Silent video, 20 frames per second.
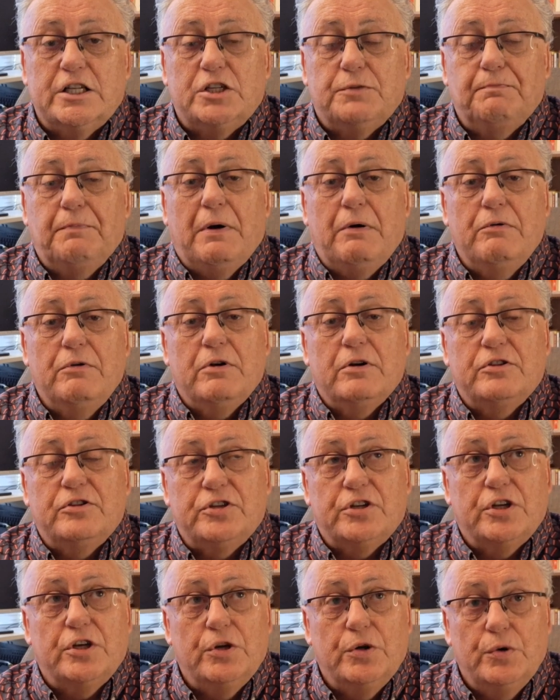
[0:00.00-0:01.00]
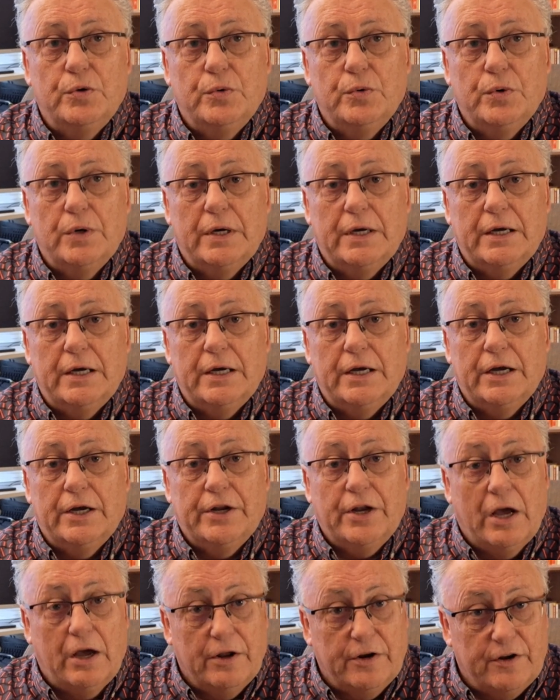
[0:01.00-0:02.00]
spoke to
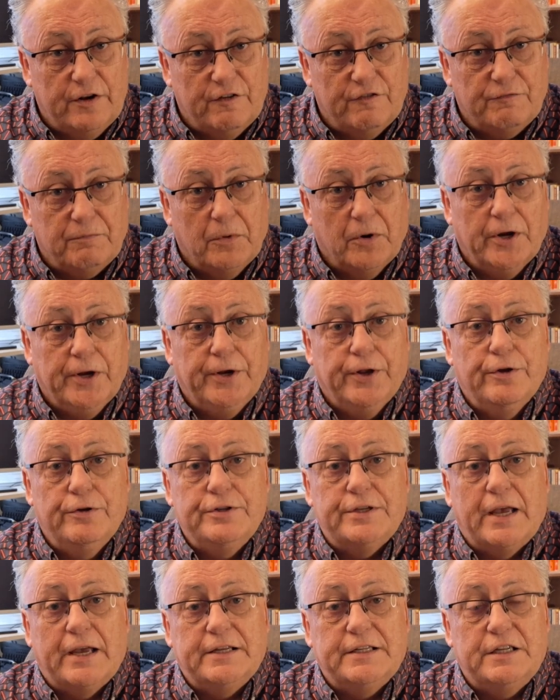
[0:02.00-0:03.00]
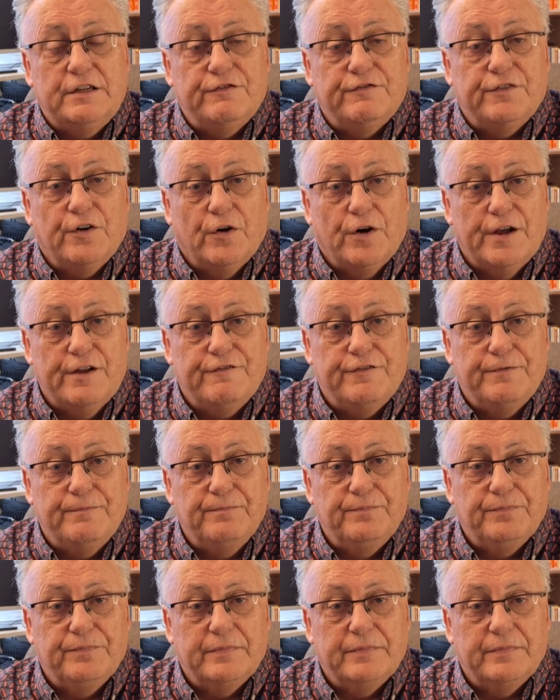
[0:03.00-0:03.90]
an aunt of mine who's 85.